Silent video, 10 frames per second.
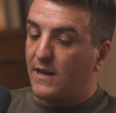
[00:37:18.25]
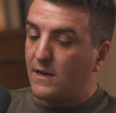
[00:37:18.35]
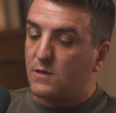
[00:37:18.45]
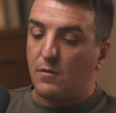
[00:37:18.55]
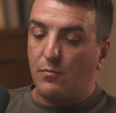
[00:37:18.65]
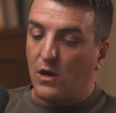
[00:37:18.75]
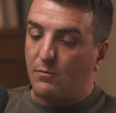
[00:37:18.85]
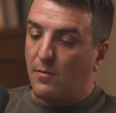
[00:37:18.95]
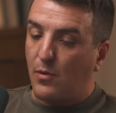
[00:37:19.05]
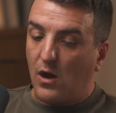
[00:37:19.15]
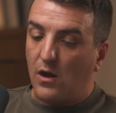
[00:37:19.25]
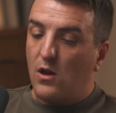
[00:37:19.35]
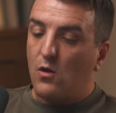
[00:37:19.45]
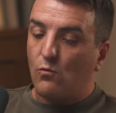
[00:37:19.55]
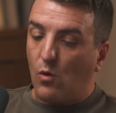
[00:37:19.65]
and it's been pulling me apart.
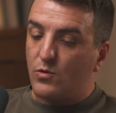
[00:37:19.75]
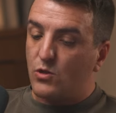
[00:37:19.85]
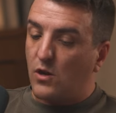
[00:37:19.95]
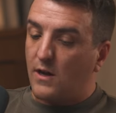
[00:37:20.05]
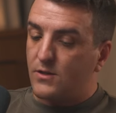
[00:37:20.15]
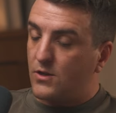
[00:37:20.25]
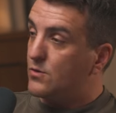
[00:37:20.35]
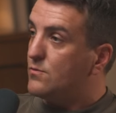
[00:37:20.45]
What would you guys do?